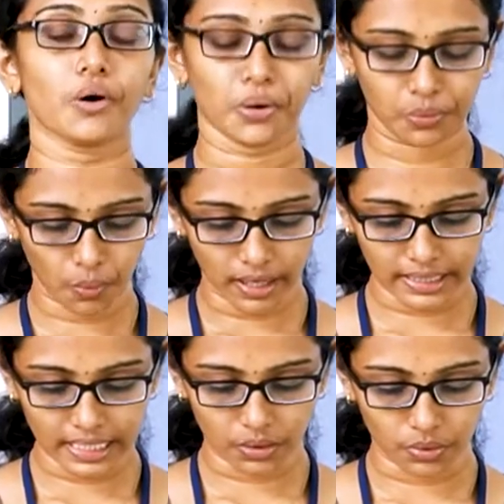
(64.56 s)
or
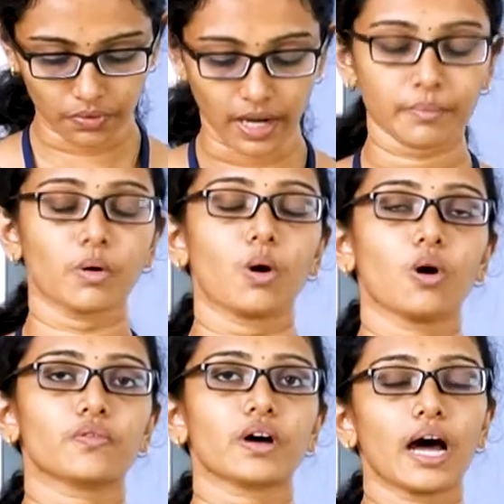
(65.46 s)
1 kilogram
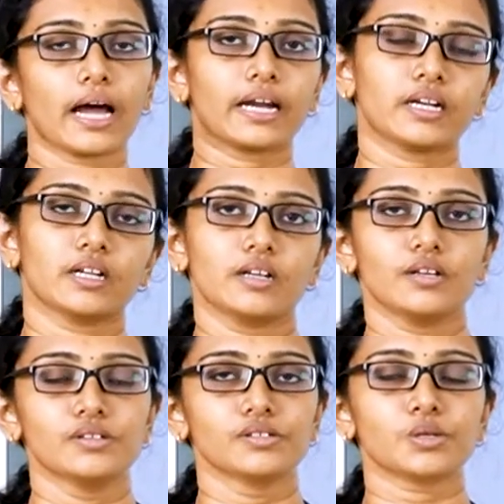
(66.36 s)
of iron?
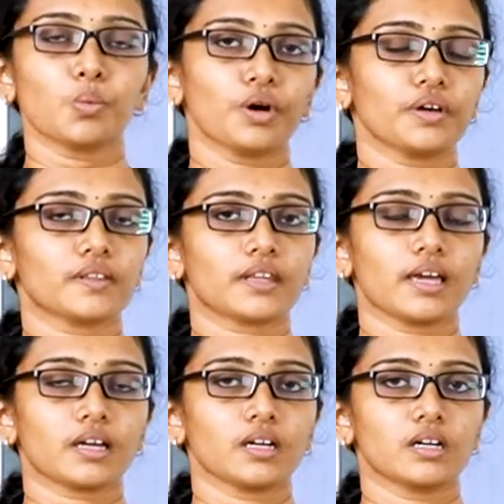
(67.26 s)
So what do you
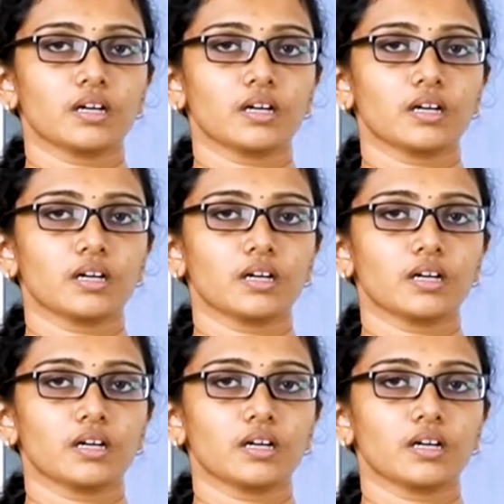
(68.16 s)
think?